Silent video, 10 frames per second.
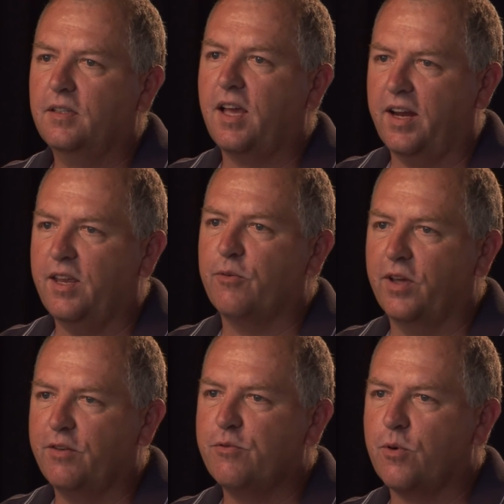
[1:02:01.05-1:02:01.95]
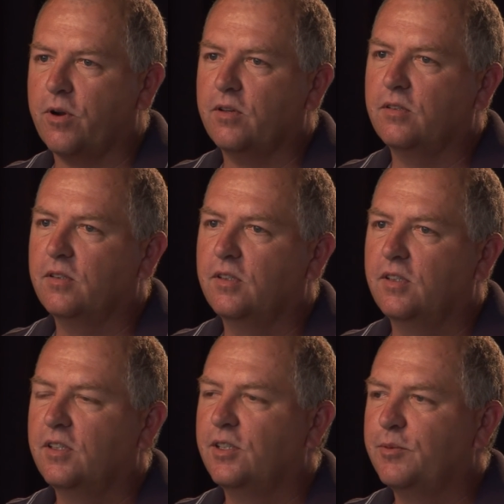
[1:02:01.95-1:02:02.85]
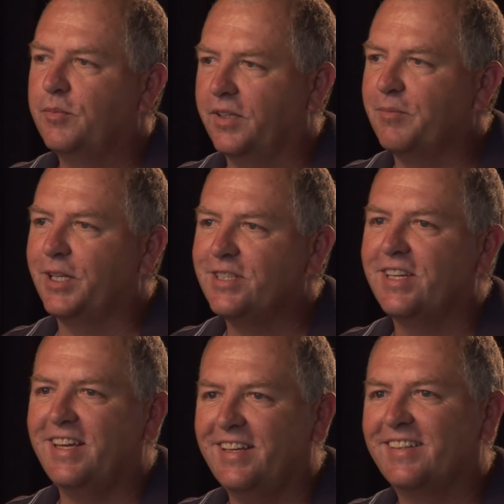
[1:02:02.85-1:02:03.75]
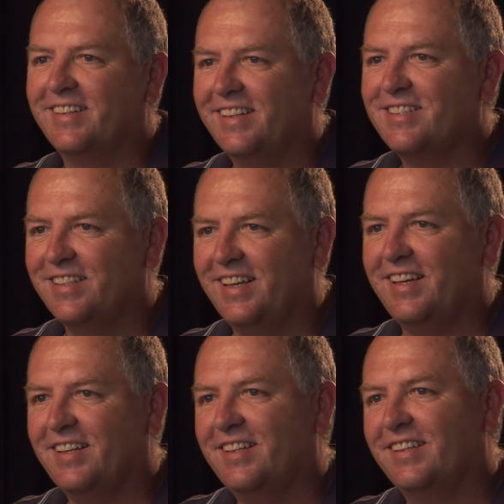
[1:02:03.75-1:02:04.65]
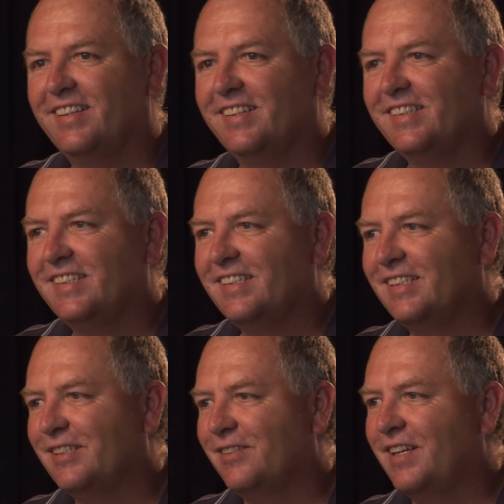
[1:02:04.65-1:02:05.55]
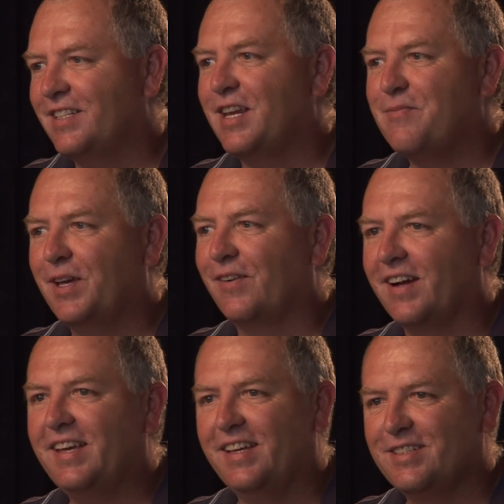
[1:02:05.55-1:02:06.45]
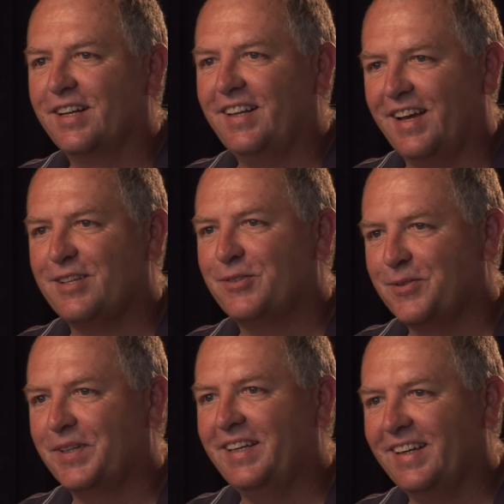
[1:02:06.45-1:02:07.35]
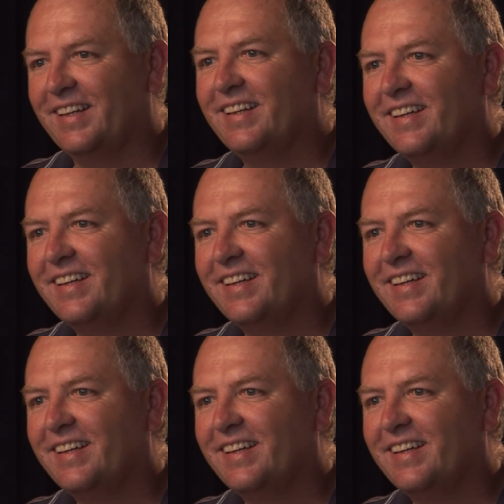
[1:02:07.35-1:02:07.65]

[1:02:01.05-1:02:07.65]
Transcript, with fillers: kind of get ready for it. But it's neat. It's neat. It's neat being around kids in a classroom again.